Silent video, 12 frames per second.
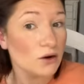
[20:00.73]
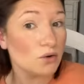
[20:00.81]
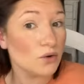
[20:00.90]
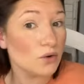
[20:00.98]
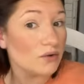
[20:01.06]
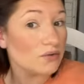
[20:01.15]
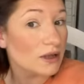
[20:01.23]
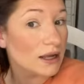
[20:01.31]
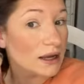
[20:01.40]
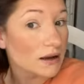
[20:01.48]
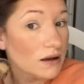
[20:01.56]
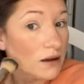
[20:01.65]
I don't know if
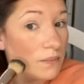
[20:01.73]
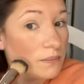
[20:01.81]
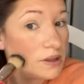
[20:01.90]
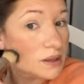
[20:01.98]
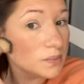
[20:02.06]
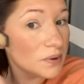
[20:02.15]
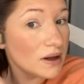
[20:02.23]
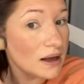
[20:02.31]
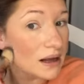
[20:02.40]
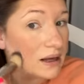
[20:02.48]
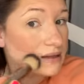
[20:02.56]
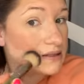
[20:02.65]
like people
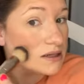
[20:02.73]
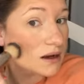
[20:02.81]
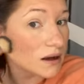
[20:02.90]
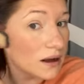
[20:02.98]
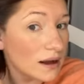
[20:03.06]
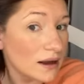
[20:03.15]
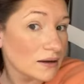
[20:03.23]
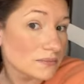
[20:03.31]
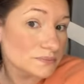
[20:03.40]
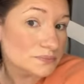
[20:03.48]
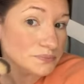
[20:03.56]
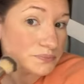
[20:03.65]
got
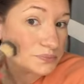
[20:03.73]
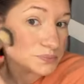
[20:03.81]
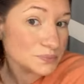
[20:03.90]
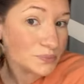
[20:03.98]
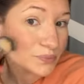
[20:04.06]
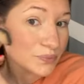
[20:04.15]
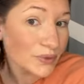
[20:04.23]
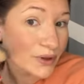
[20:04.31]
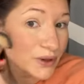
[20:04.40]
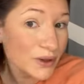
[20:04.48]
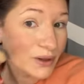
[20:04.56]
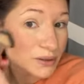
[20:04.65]
uh,
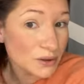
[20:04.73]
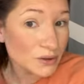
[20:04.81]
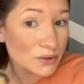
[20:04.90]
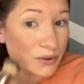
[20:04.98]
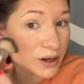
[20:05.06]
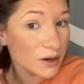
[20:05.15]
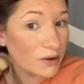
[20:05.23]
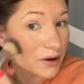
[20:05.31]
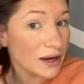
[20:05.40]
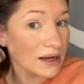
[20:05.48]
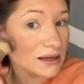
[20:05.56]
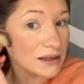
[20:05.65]
little cray
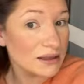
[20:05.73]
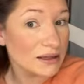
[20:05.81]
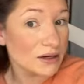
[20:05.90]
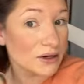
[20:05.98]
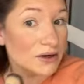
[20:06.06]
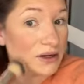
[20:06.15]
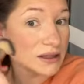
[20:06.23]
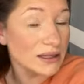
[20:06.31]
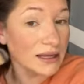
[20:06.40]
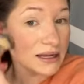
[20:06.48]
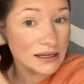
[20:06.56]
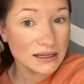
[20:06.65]
cray there
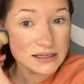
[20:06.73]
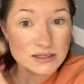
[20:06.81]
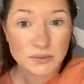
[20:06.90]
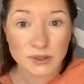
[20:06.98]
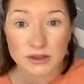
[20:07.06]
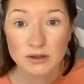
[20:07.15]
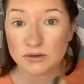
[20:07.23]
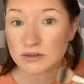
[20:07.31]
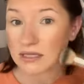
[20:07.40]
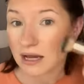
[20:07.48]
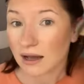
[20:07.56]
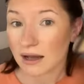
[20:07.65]
in the 80s with
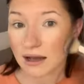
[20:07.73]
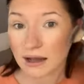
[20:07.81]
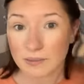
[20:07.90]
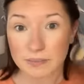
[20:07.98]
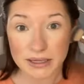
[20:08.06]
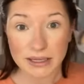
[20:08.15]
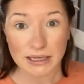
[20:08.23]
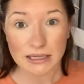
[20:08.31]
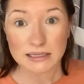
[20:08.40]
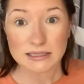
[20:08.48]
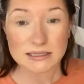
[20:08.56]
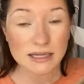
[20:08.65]
those hot, hot
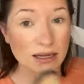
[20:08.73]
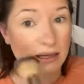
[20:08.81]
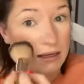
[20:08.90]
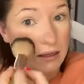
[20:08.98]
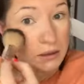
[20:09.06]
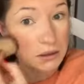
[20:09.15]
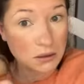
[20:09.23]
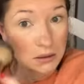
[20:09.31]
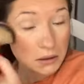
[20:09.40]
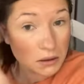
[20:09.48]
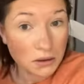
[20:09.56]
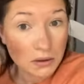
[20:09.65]
pinks and